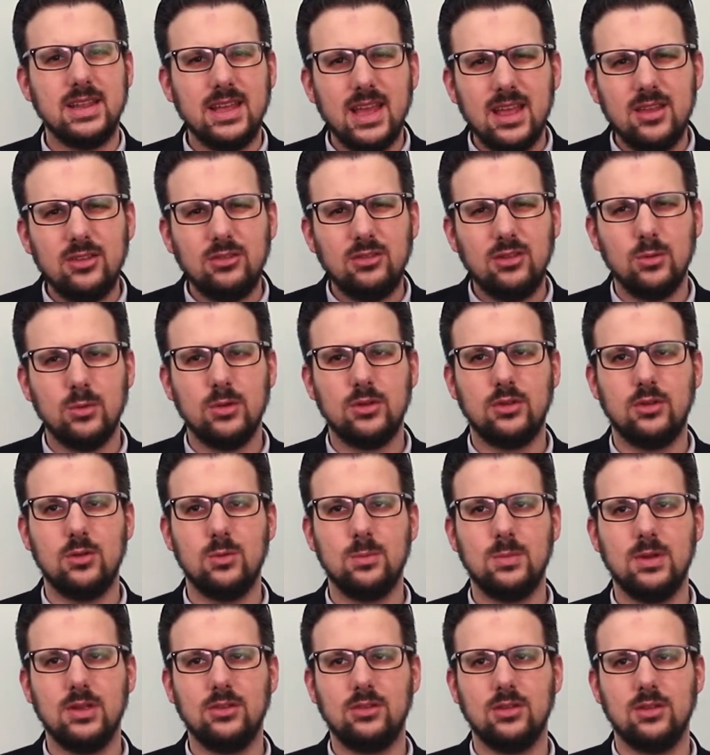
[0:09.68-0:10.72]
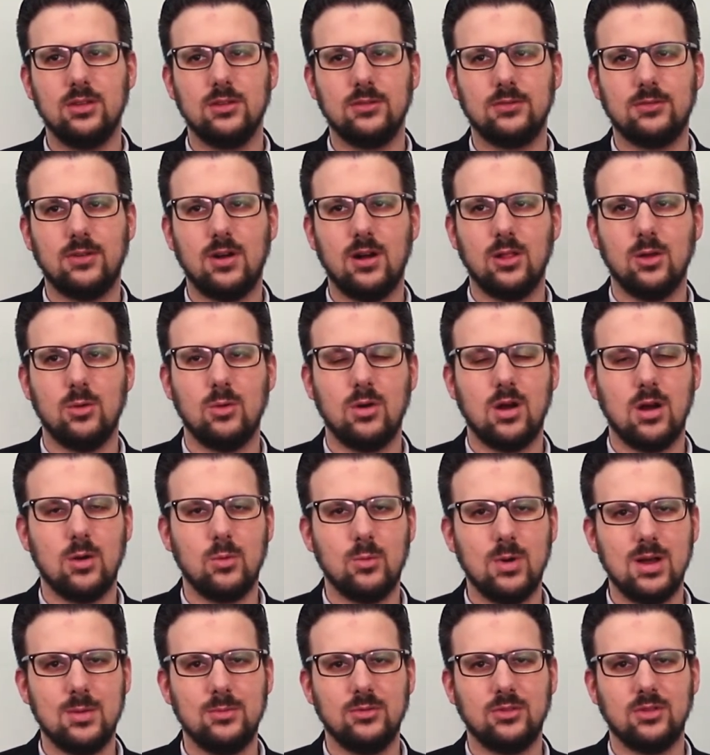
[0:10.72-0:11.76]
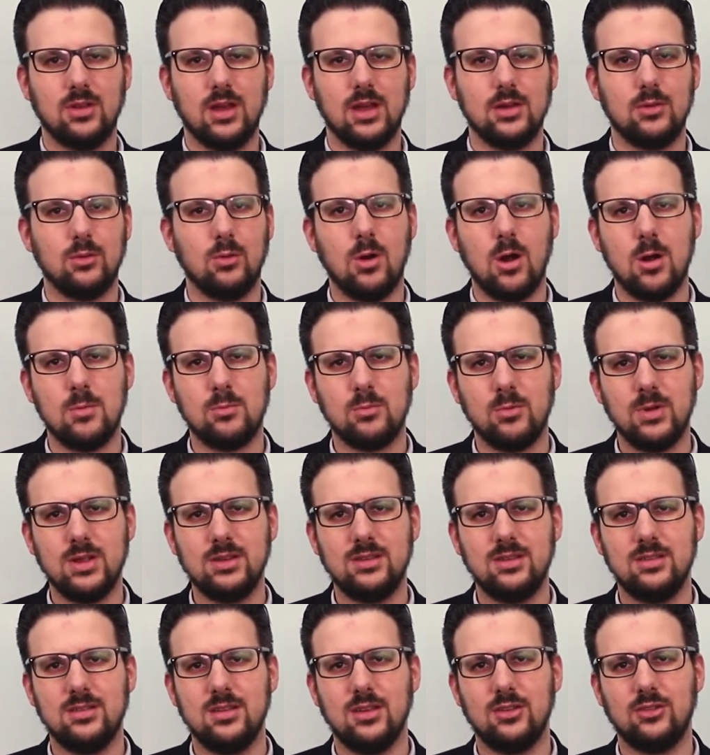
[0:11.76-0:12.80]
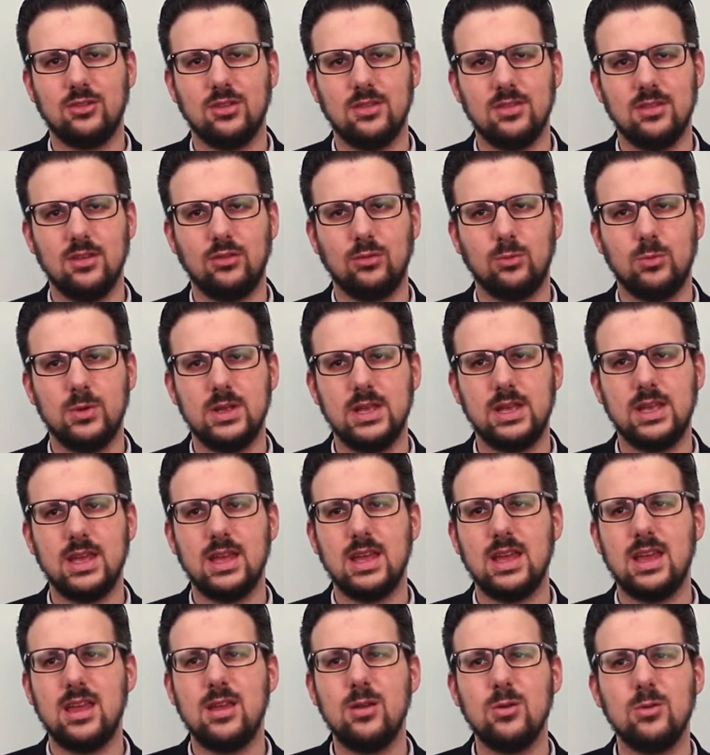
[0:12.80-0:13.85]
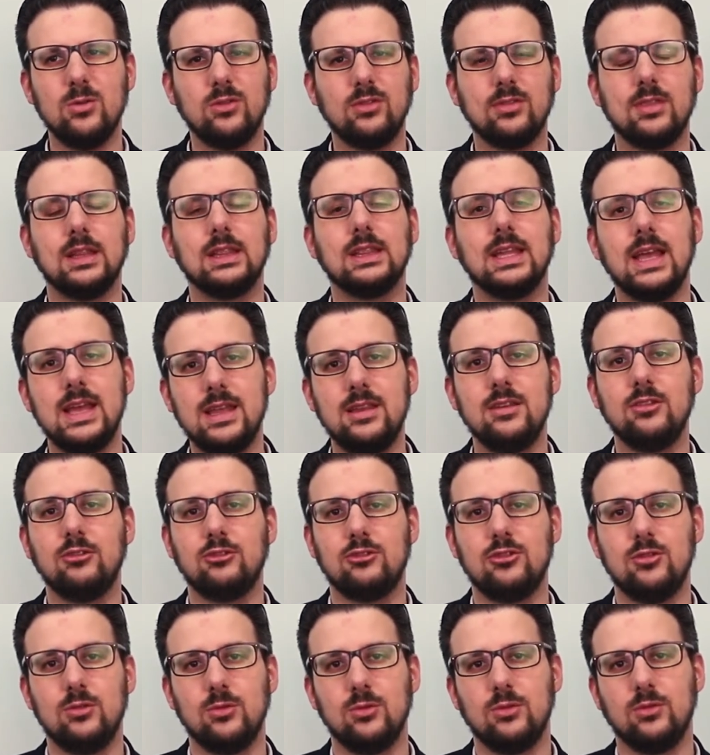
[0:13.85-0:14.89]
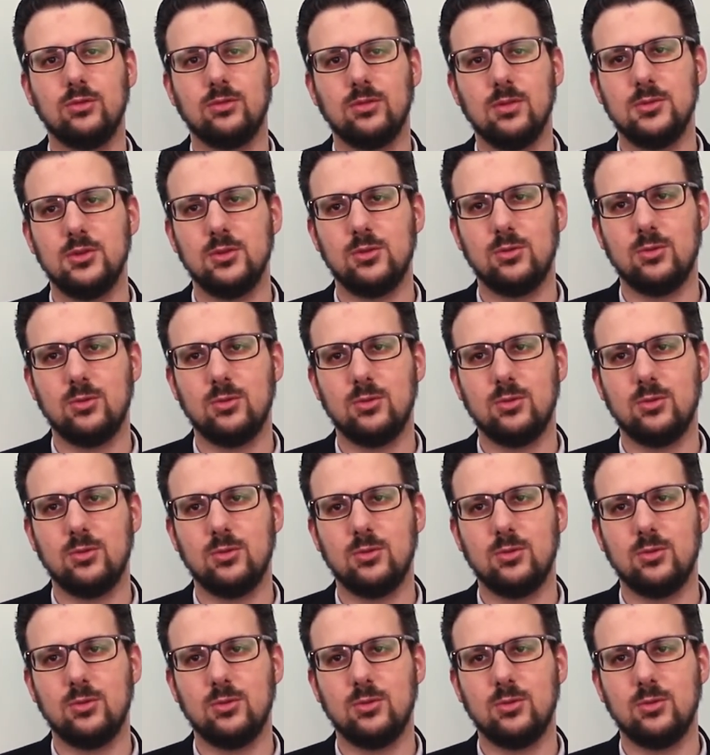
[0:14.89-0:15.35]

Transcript: In case you were too busy to follow our website or our print edition this week, here's the latest news from